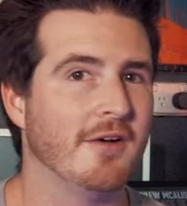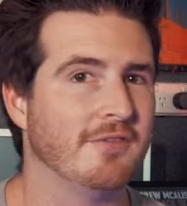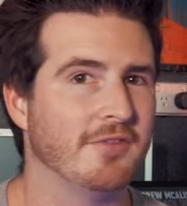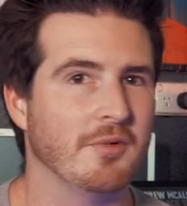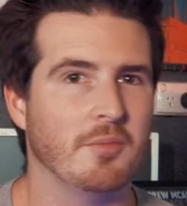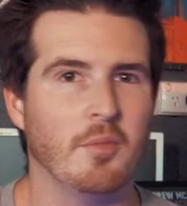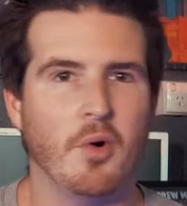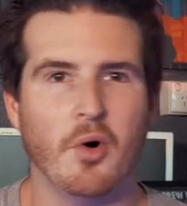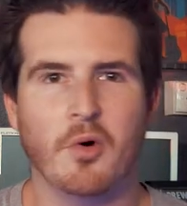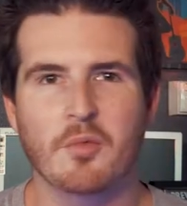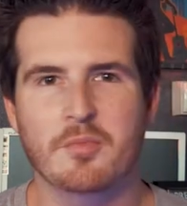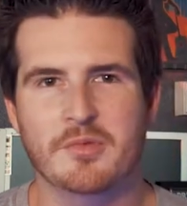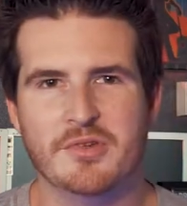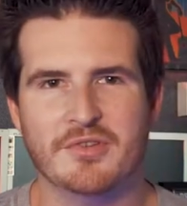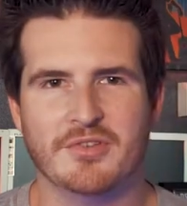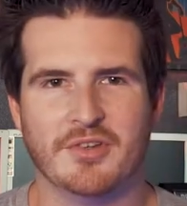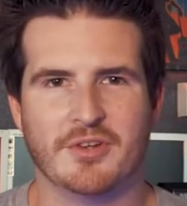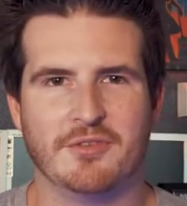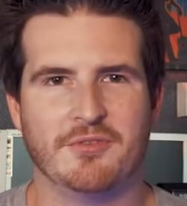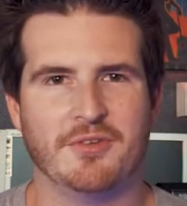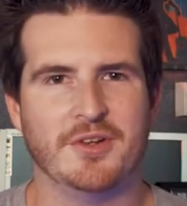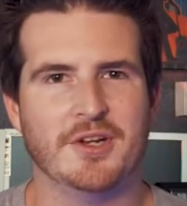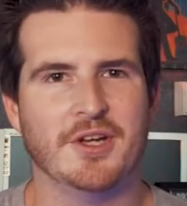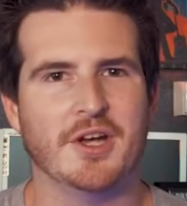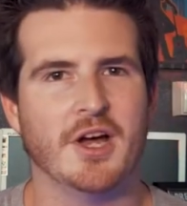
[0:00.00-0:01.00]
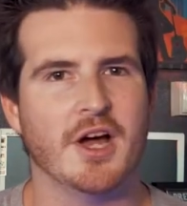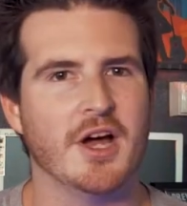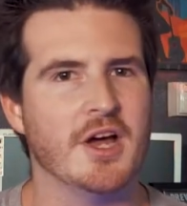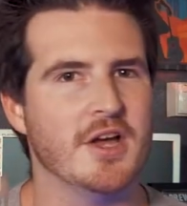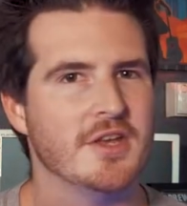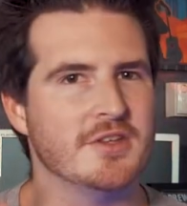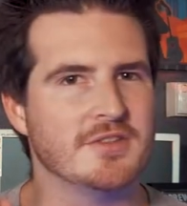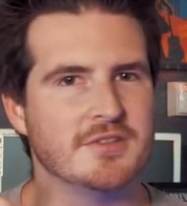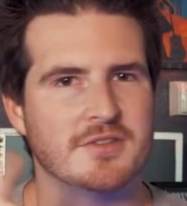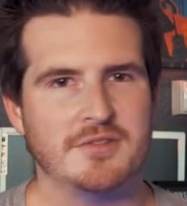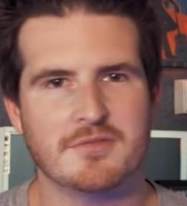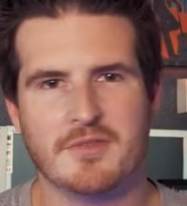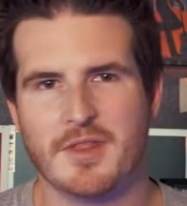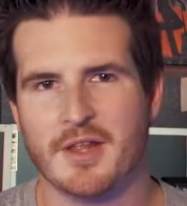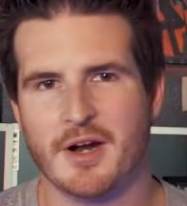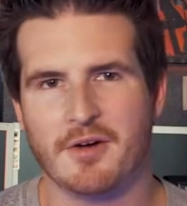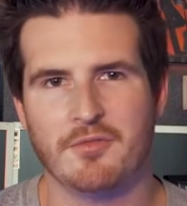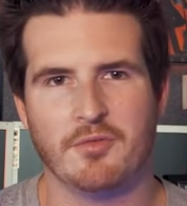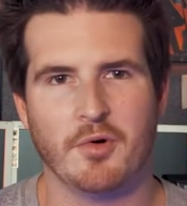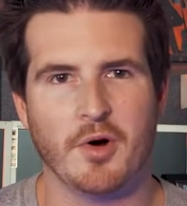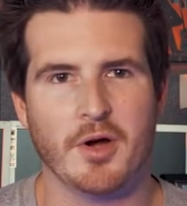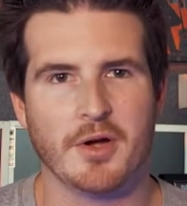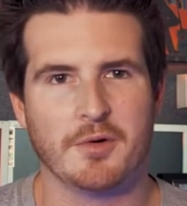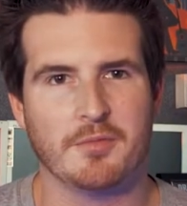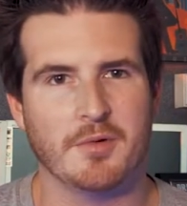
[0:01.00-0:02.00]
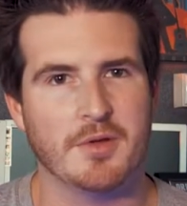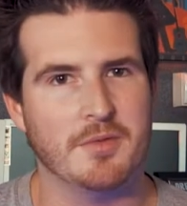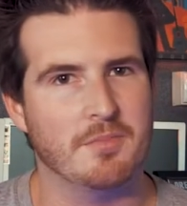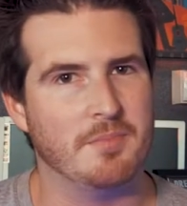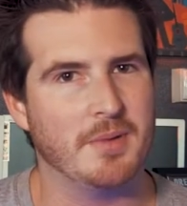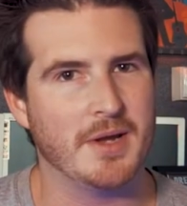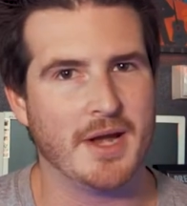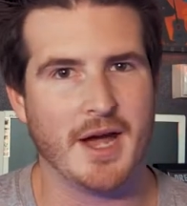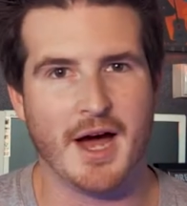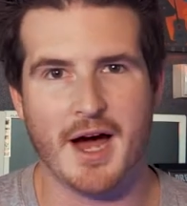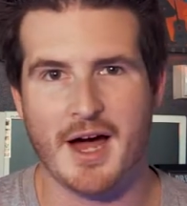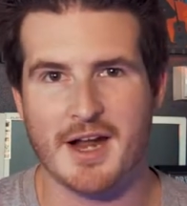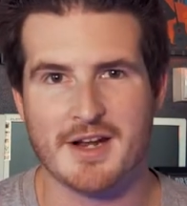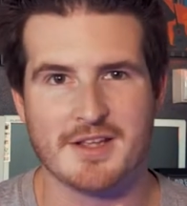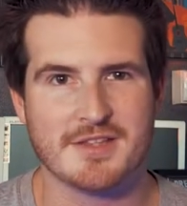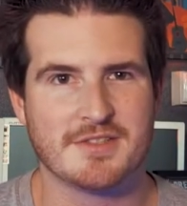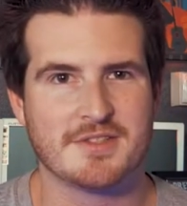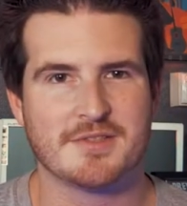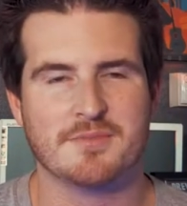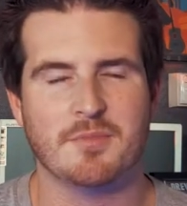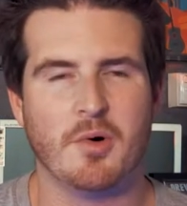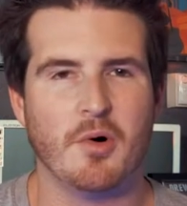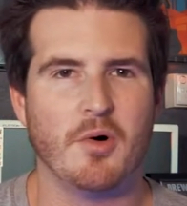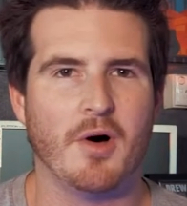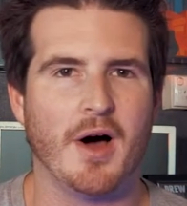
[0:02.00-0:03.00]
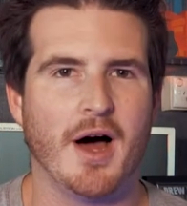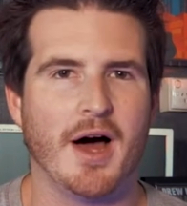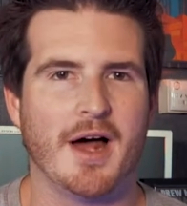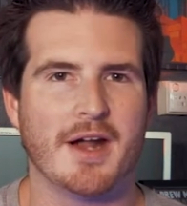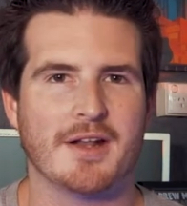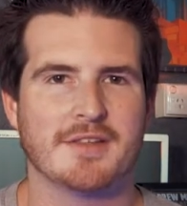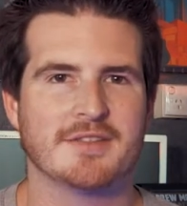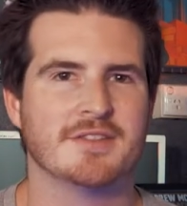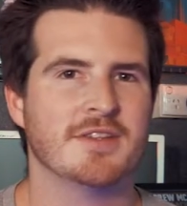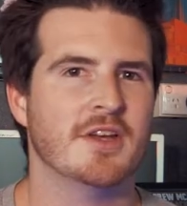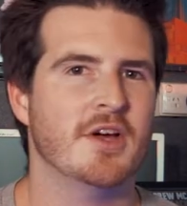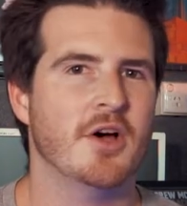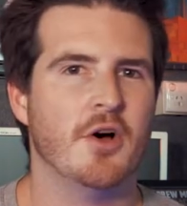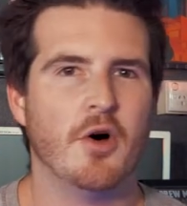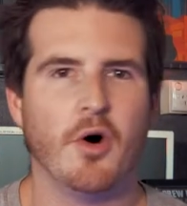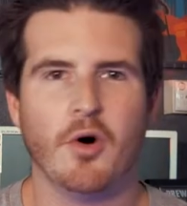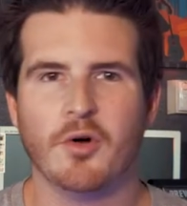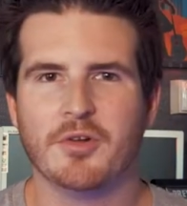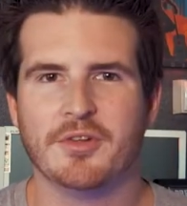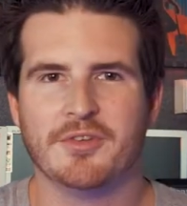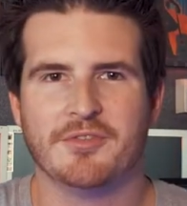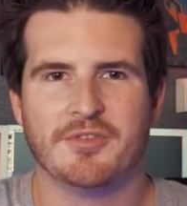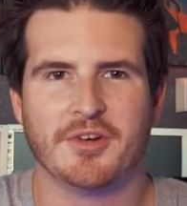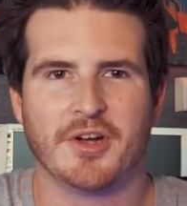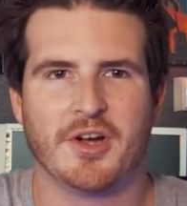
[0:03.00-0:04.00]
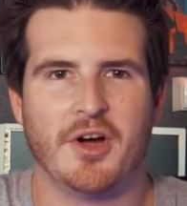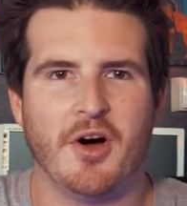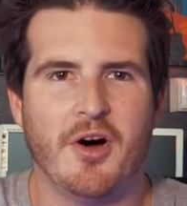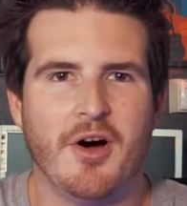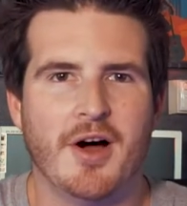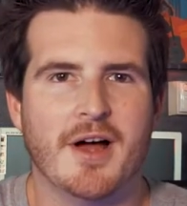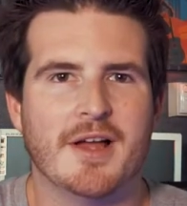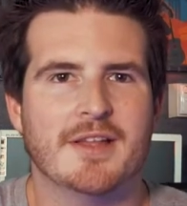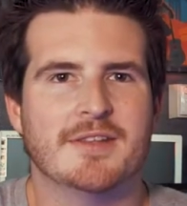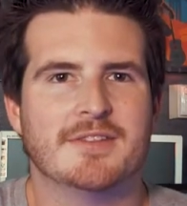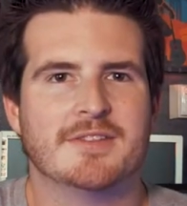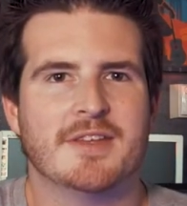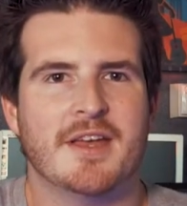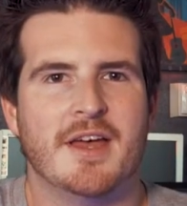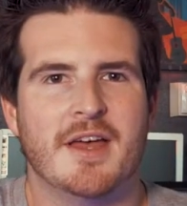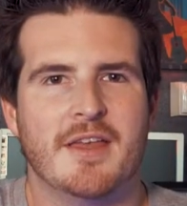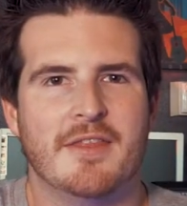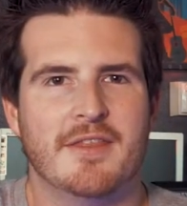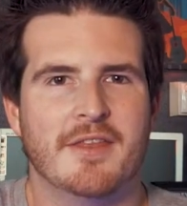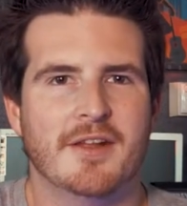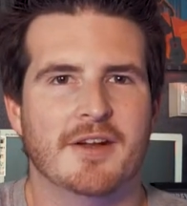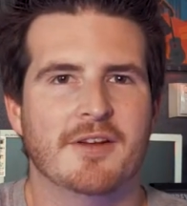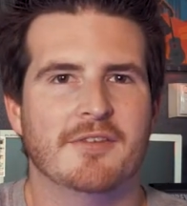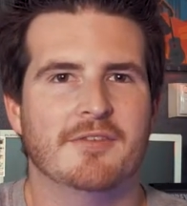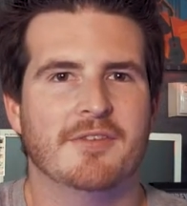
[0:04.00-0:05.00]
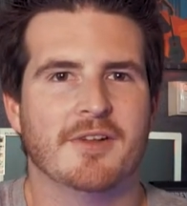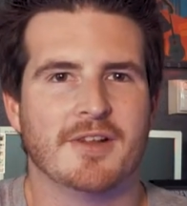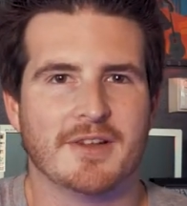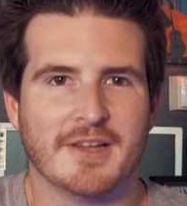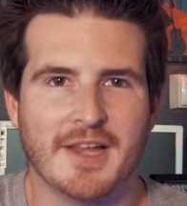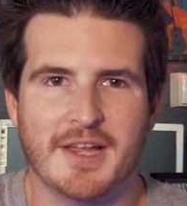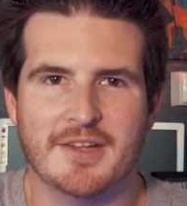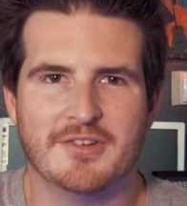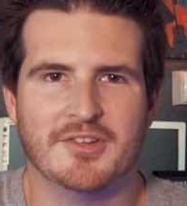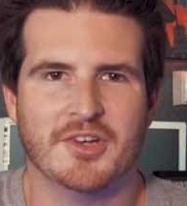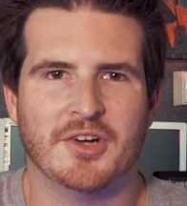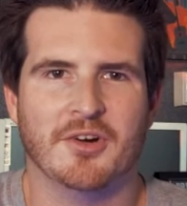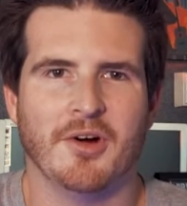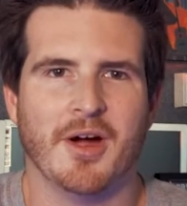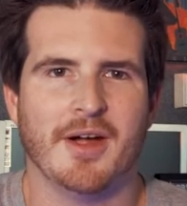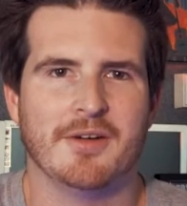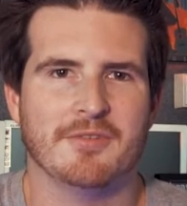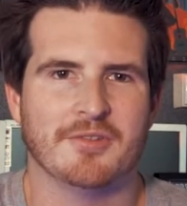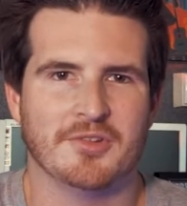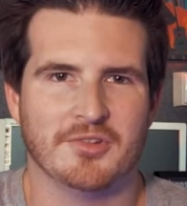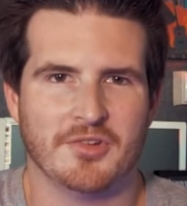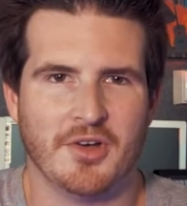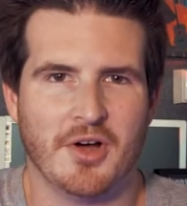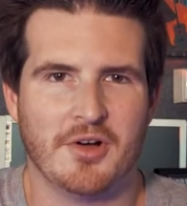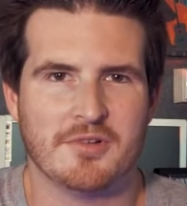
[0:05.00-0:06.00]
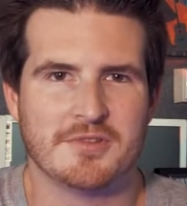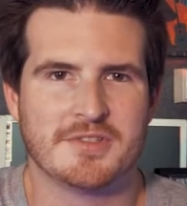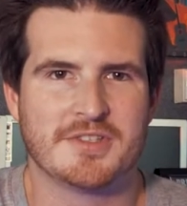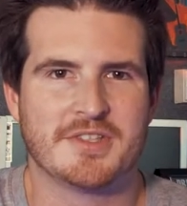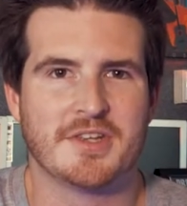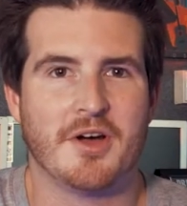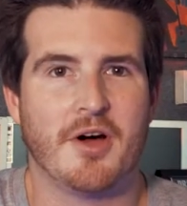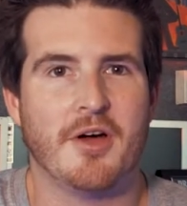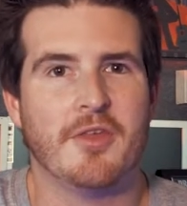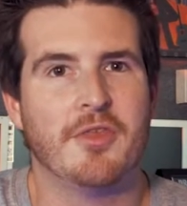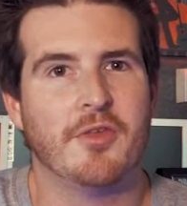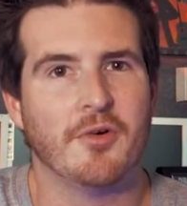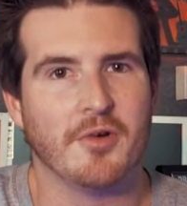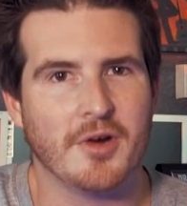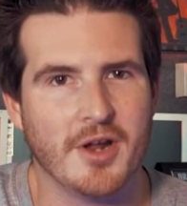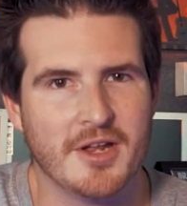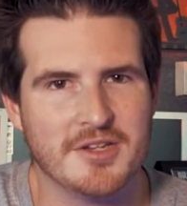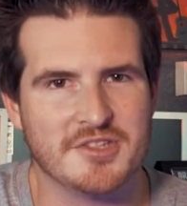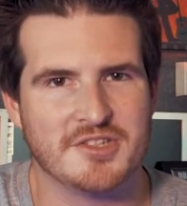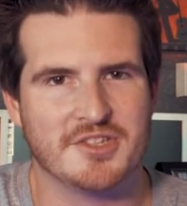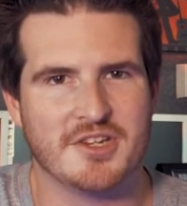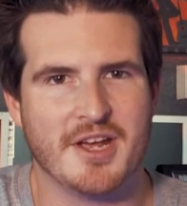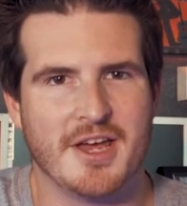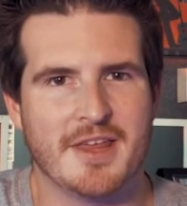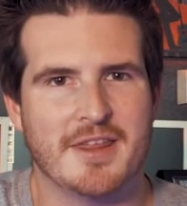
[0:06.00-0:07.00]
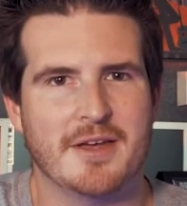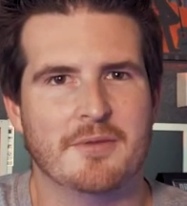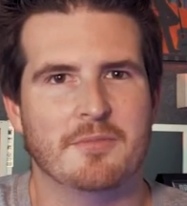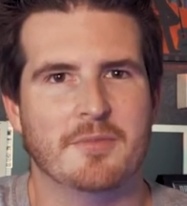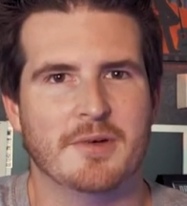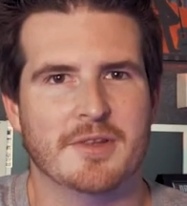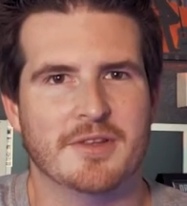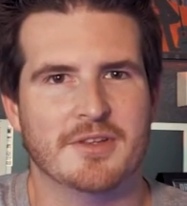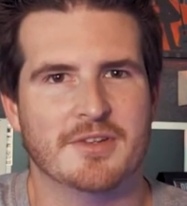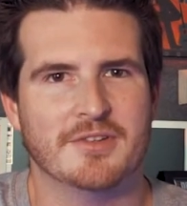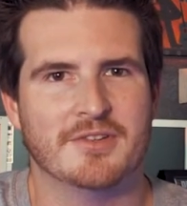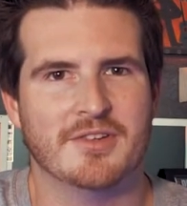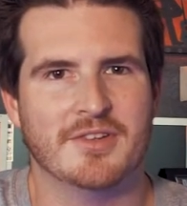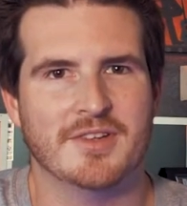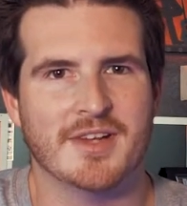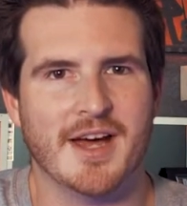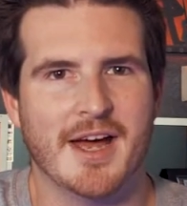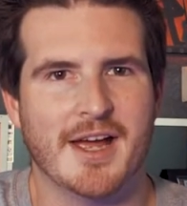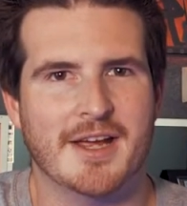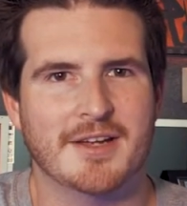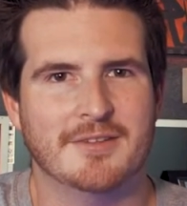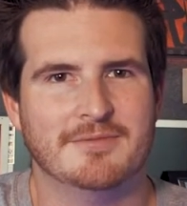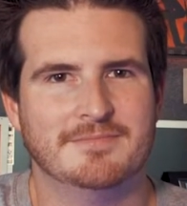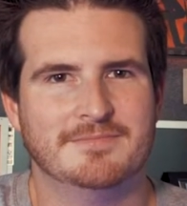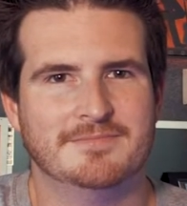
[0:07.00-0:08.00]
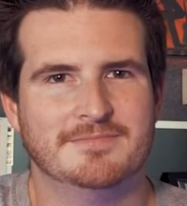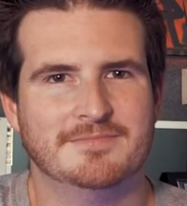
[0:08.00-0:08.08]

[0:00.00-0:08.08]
from all music videos that I've worked with, big artists, small artists, all different kinds that have led to great results. So I thought I'd share them with you today.